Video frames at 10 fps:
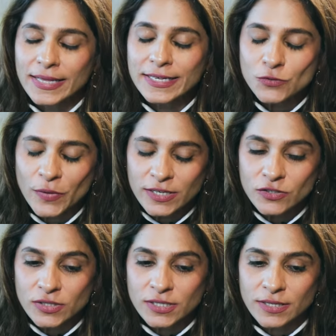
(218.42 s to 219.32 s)
I think it's very
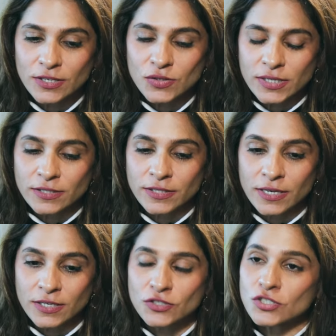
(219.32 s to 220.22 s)
interesting that you said that
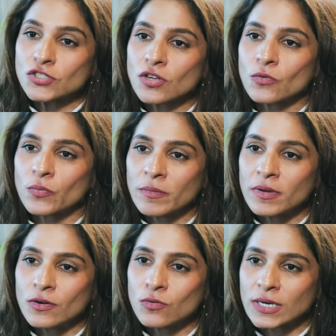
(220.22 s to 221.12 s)
it's just not
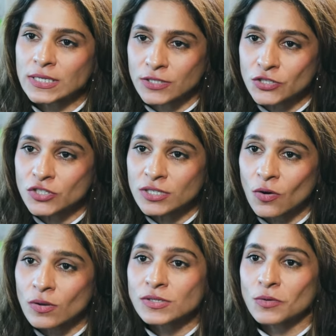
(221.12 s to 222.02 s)
women who are conditioned,
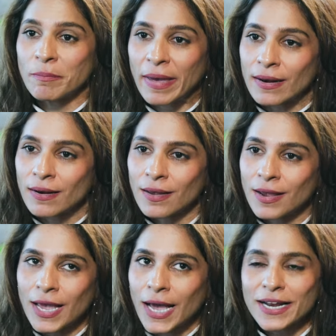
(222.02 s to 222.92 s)
also men.
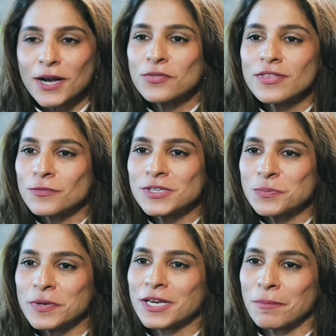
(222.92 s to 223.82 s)
Mm-hmm. And I don't think we
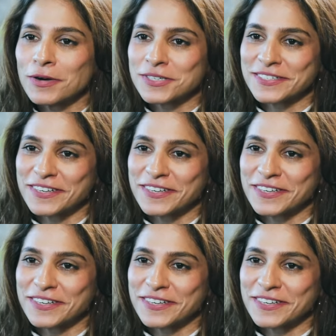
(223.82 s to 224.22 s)
speak about it